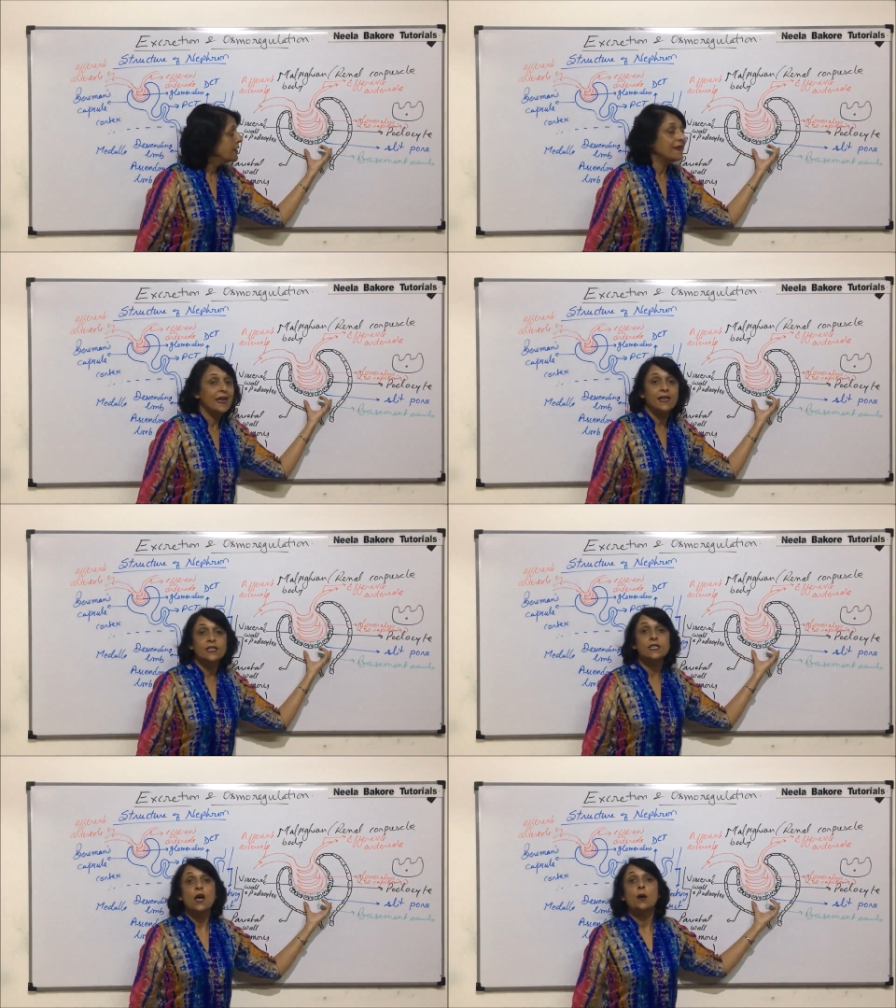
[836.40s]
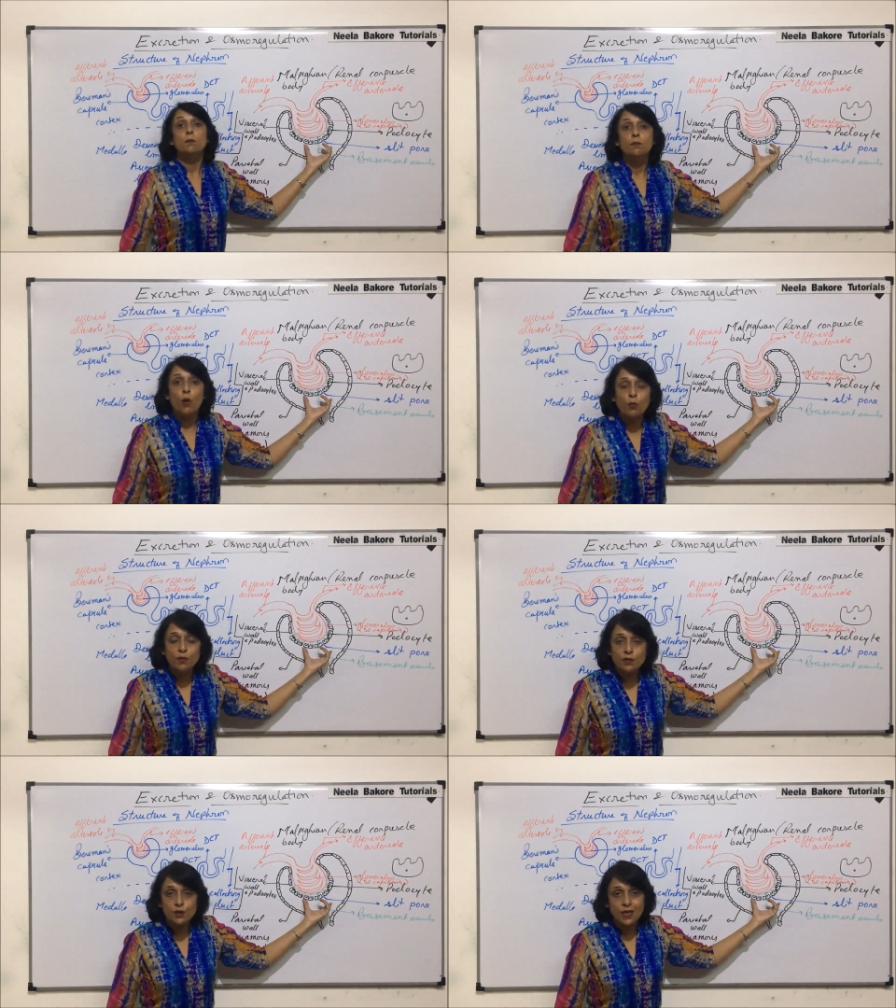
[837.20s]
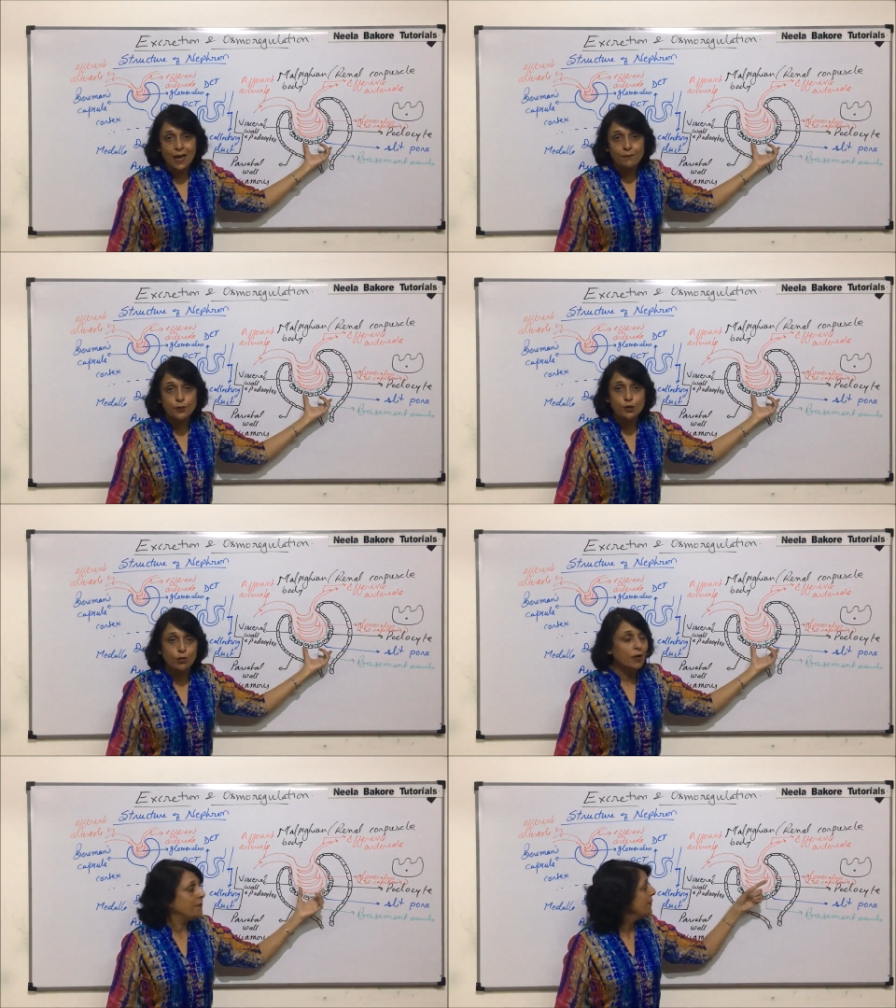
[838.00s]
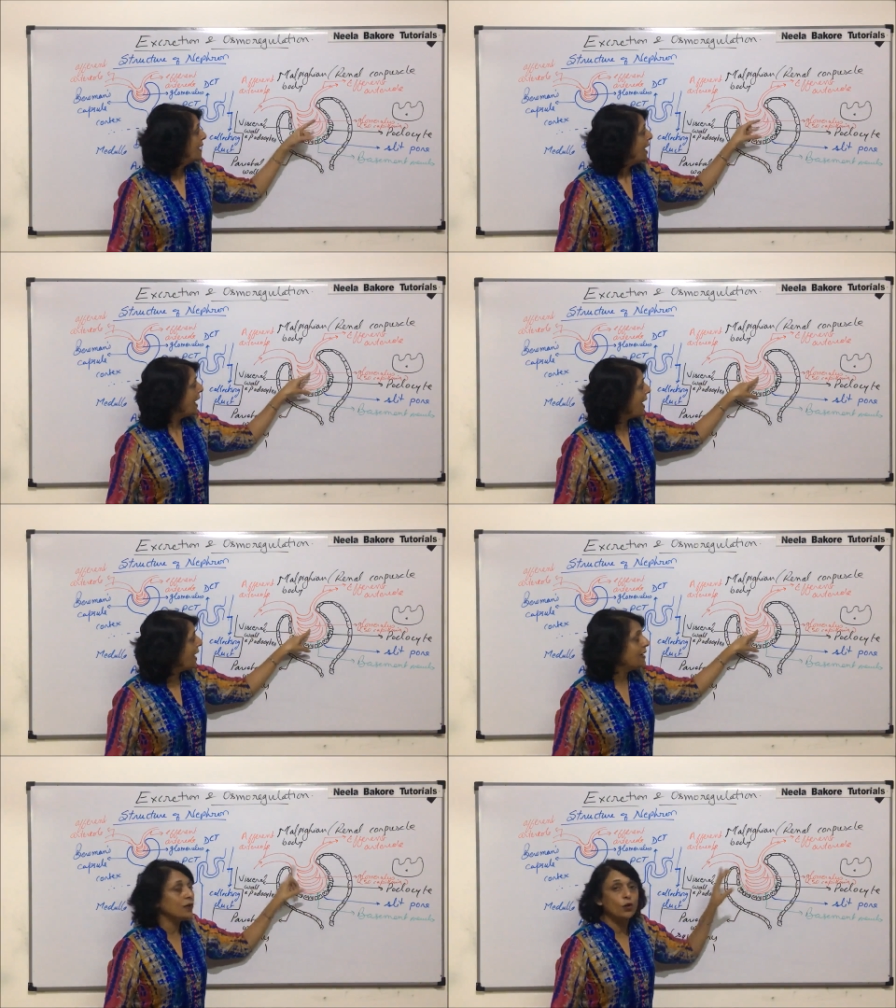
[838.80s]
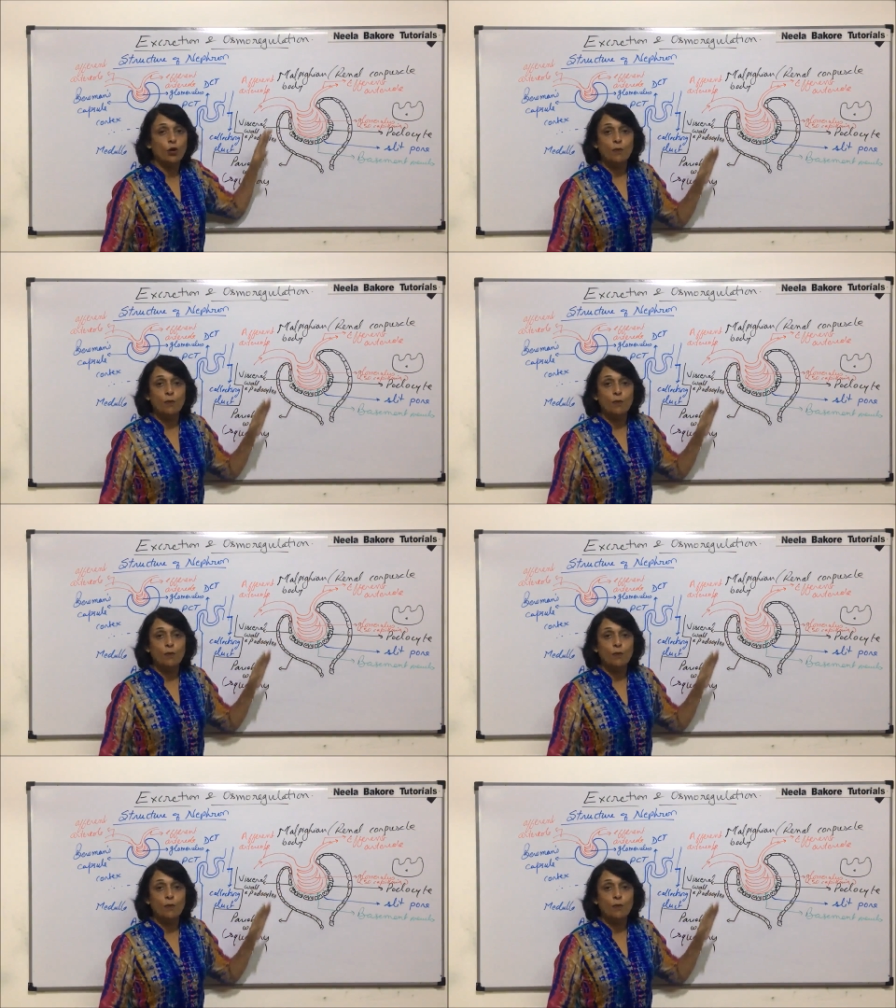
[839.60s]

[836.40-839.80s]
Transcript: There is Bowman's capsule and